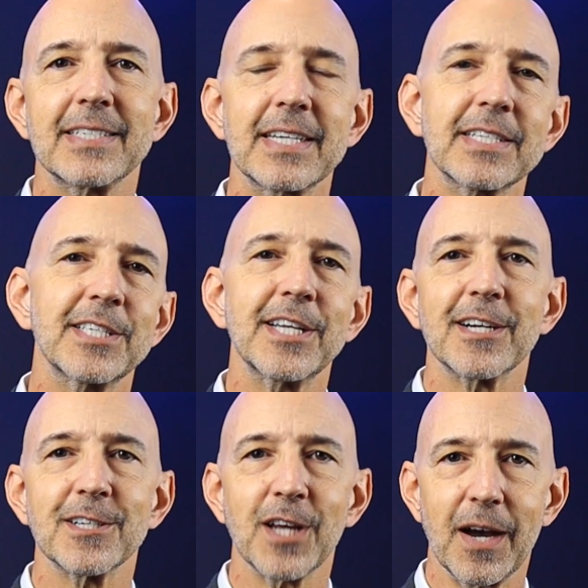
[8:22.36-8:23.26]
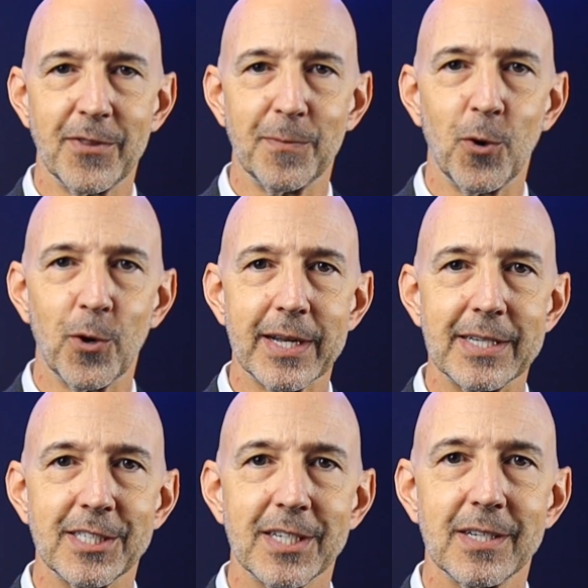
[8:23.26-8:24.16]
6 years off the
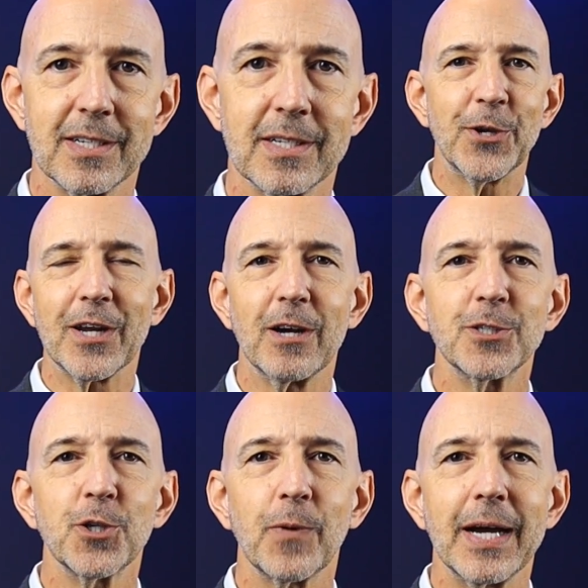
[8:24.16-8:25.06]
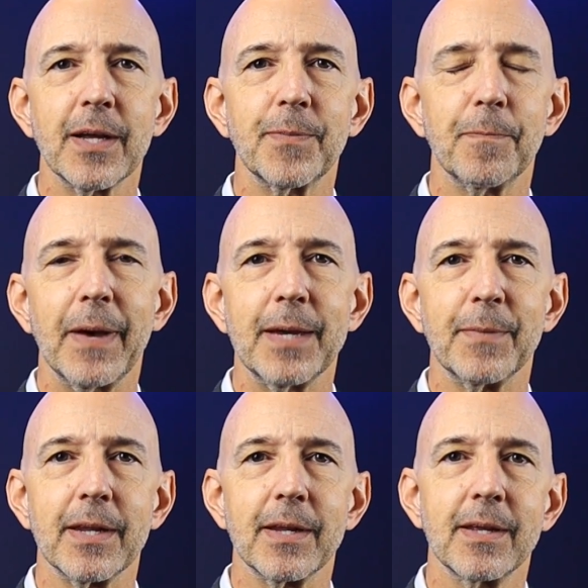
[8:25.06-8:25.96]
mortgage. You can also round up the
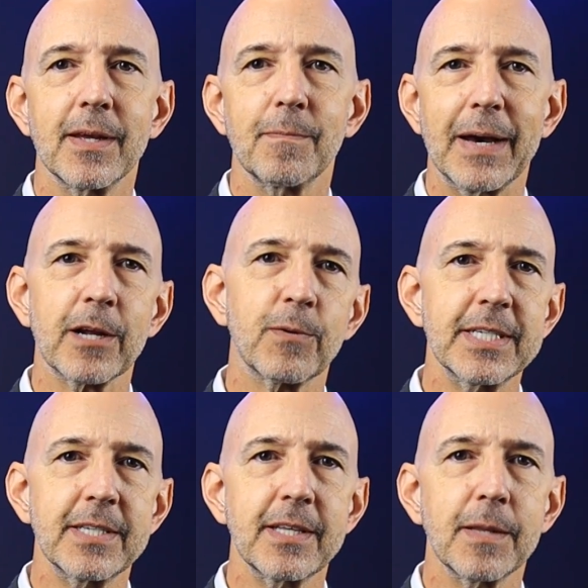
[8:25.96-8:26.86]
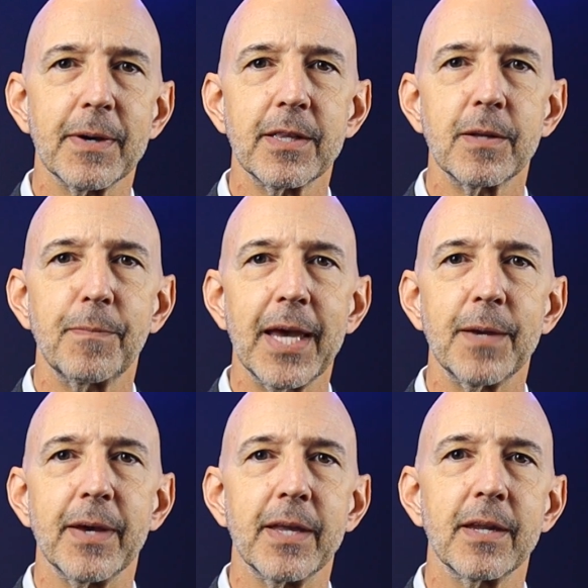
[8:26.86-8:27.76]
payment. By increasing the monthly
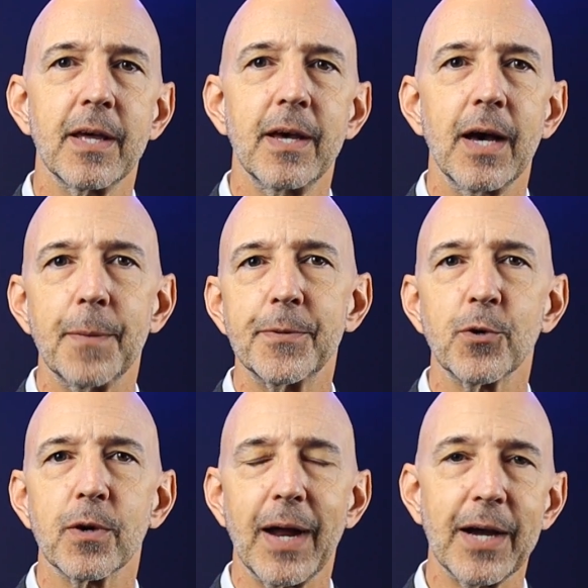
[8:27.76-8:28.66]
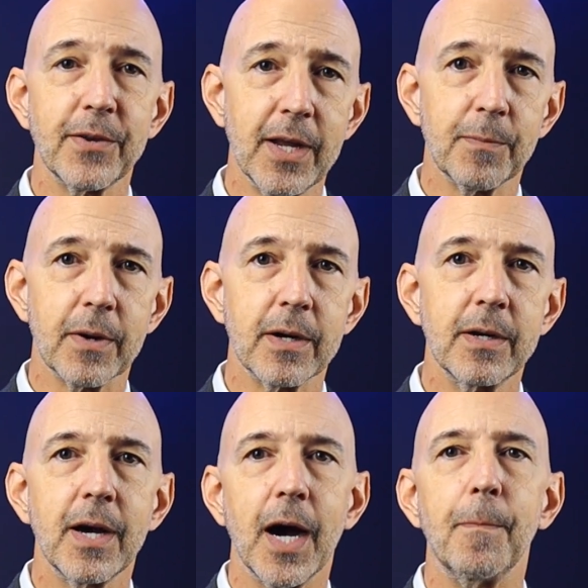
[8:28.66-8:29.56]
payment up to a round number,
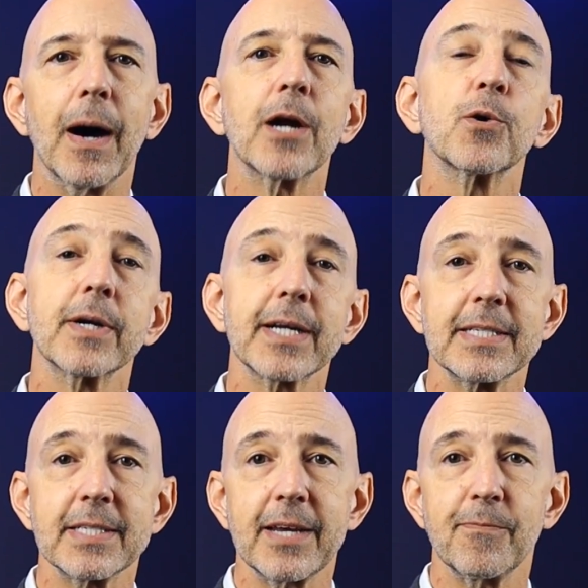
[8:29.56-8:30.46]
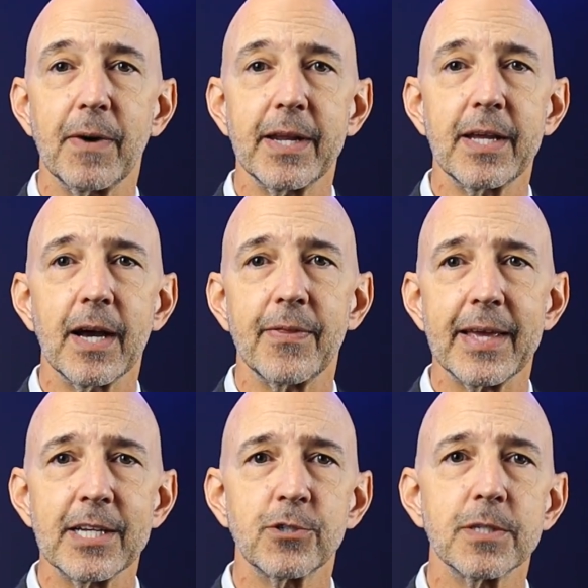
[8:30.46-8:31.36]
a borrower can save money on the
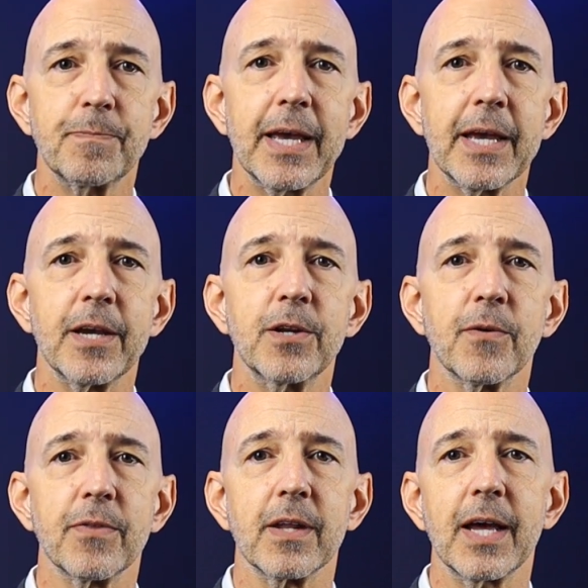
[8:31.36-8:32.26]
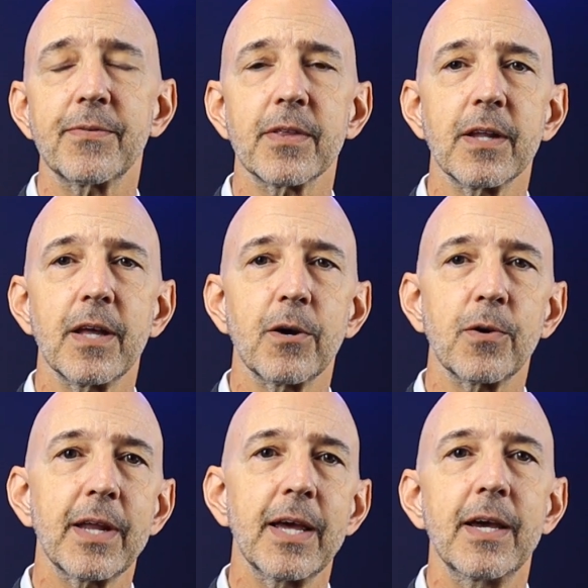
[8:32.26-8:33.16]
interest paid over the life of the loan